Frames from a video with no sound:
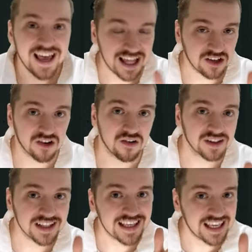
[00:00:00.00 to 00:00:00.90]
and you
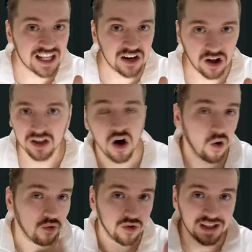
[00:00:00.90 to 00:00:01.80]
currently cannot.
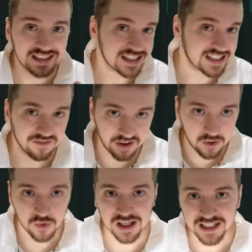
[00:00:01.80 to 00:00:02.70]
Hopefully this is
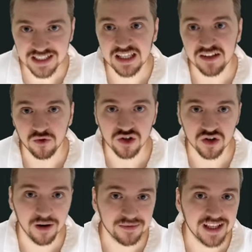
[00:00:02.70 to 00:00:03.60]
something we're going to see in a future
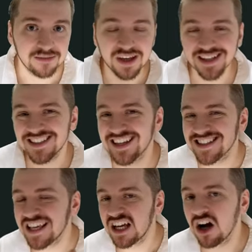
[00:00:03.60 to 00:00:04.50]
update because
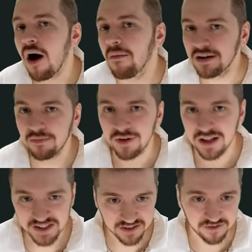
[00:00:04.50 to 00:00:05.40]
it's a
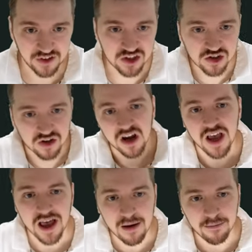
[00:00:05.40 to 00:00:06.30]
commonplace feature.
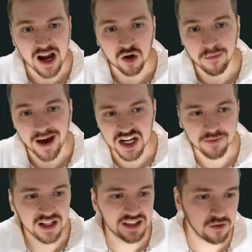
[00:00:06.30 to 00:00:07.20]
Macro
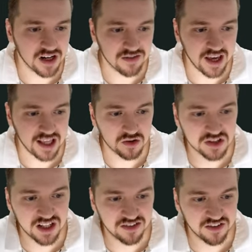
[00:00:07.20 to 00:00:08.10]
management, you want to create
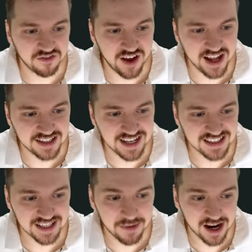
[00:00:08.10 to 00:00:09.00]
yourself some
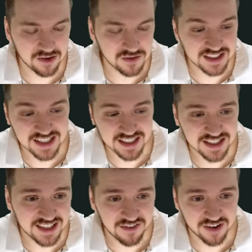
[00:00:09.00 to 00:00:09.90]
fantastic macros? This
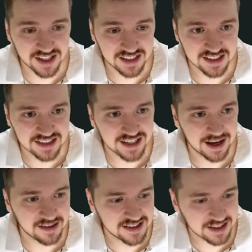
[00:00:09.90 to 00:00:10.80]
is definitely the
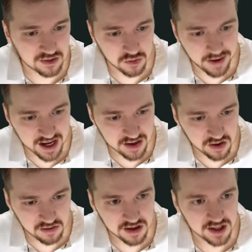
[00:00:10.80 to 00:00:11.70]
time. Let's see, new
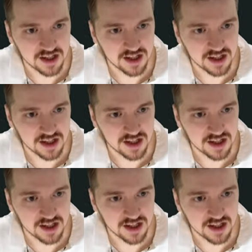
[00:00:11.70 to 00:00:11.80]
macro,